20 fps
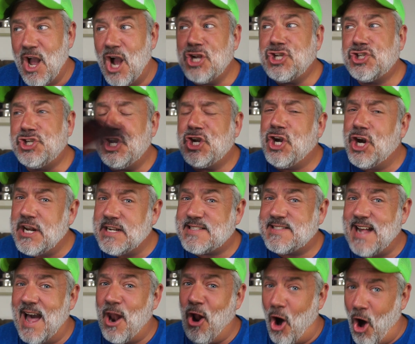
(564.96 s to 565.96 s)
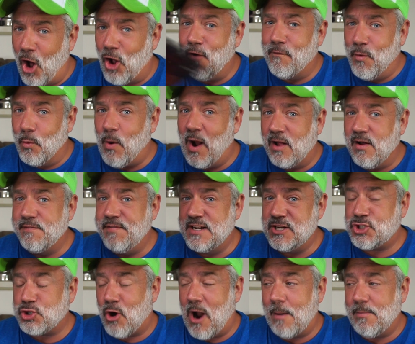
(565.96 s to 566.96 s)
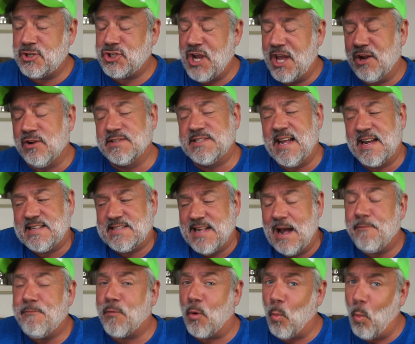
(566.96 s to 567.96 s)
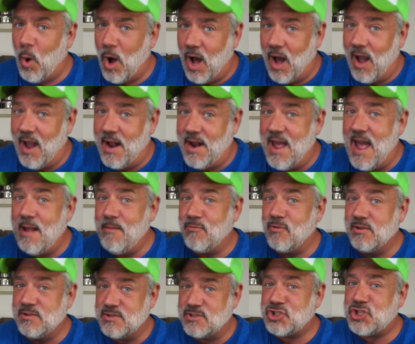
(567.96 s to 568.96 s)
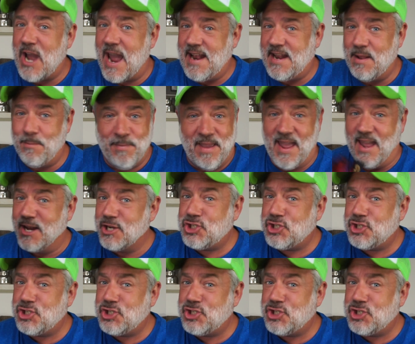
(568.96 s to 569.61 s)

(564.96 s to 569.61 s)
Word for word: she could have said all of the relevant drama channels except for one and shaded me.